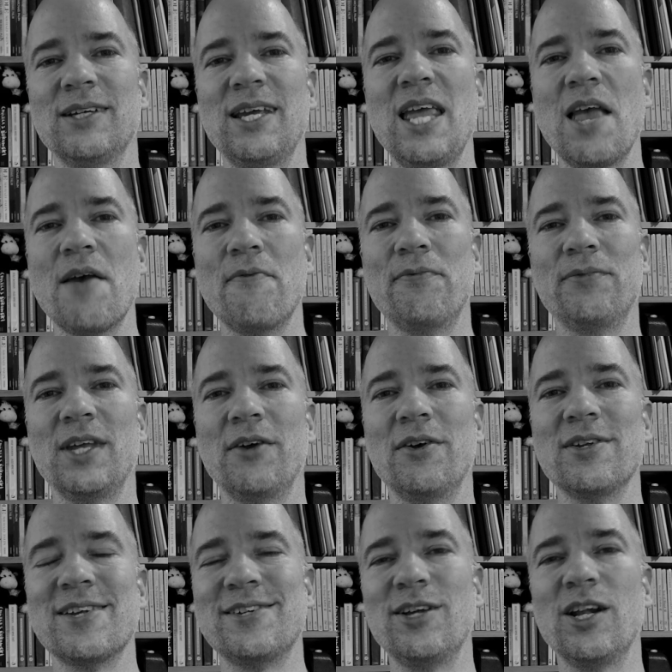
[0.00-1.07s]
if there
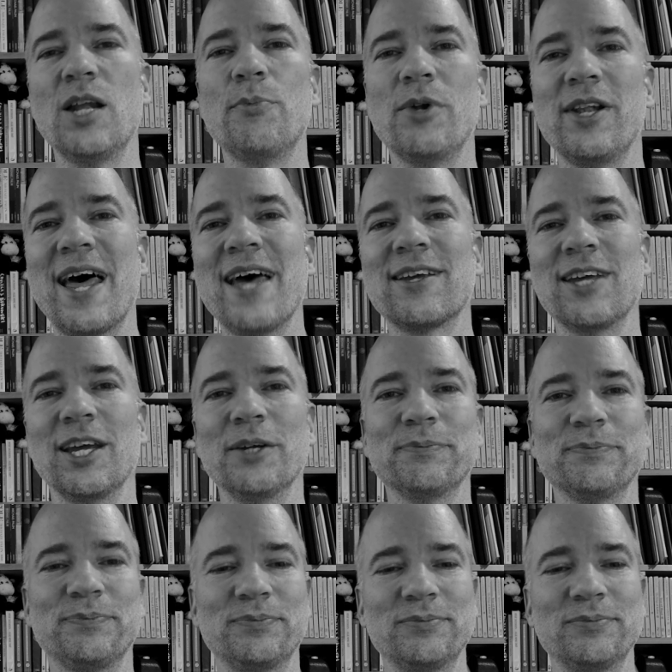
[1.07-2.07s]
is a syllable lacking,